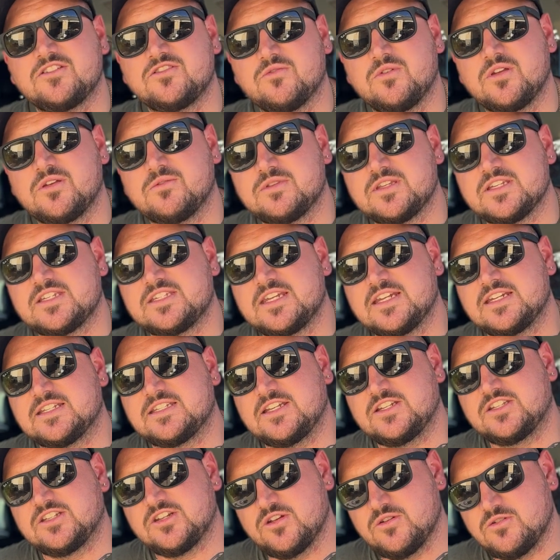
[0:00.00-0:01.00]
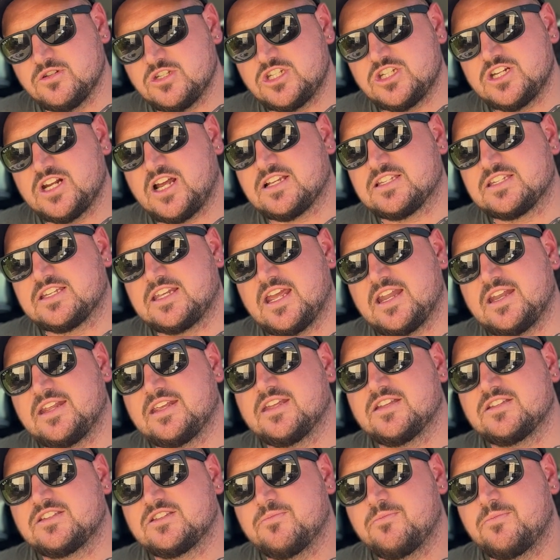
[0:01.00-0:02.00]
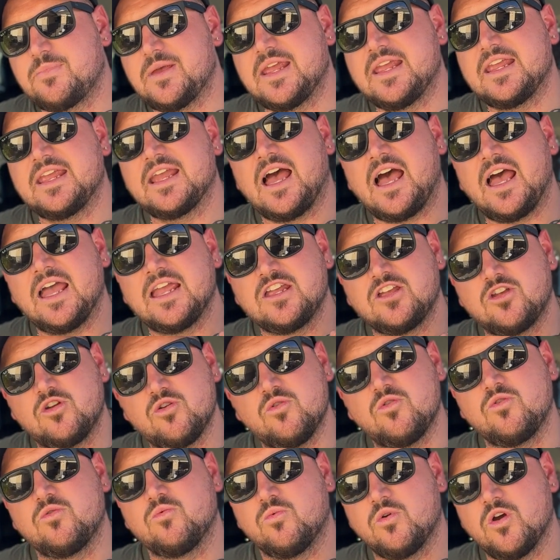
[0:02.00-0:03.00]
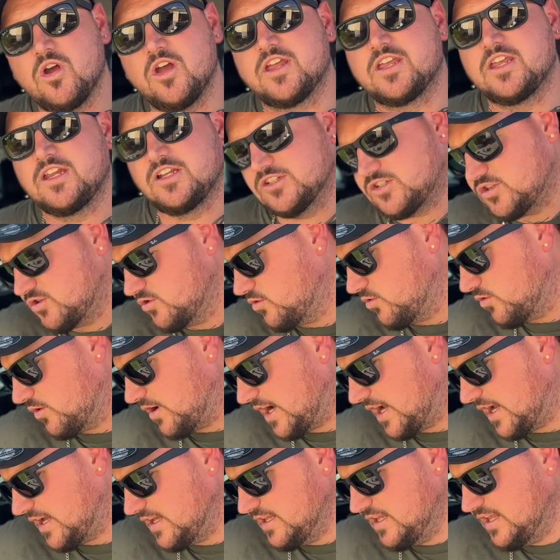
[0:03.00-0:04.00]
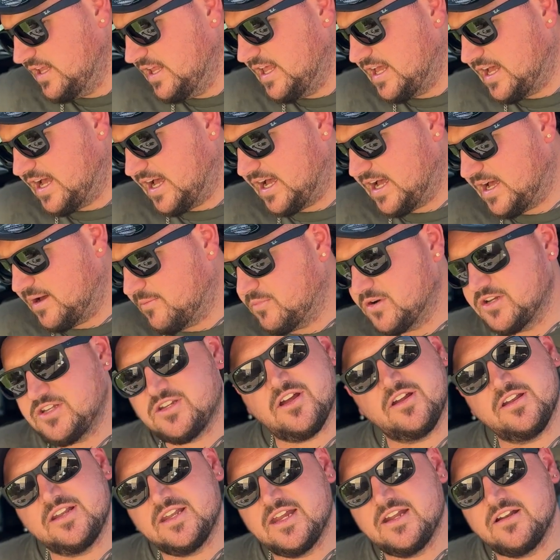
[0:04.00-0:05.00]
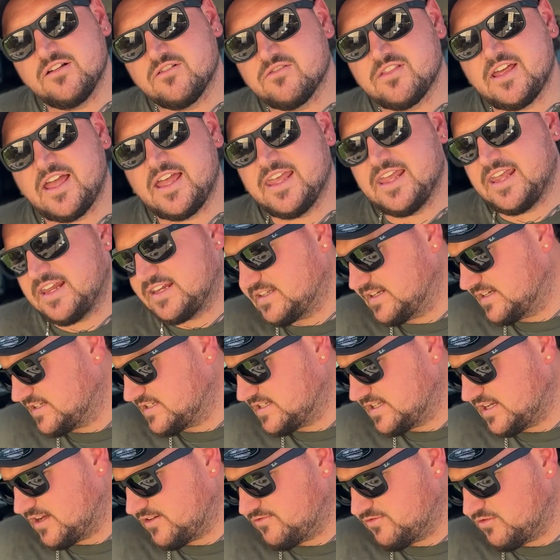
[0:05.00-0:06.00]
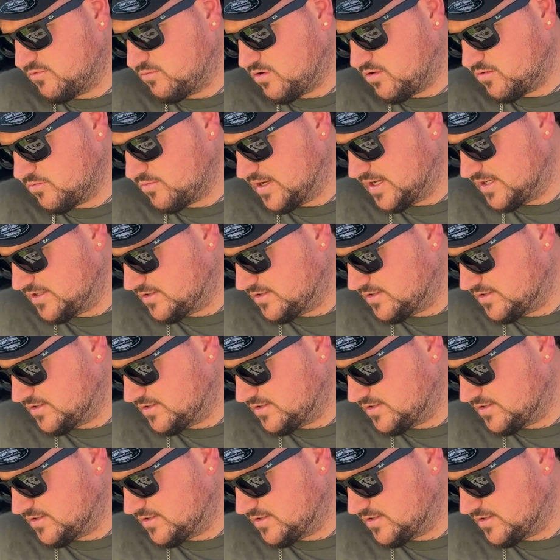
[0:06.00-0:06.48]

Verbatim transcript: doing with the 62 is just getting it to be a good working tourer. Um, we don't need all that hectic stuff for what we're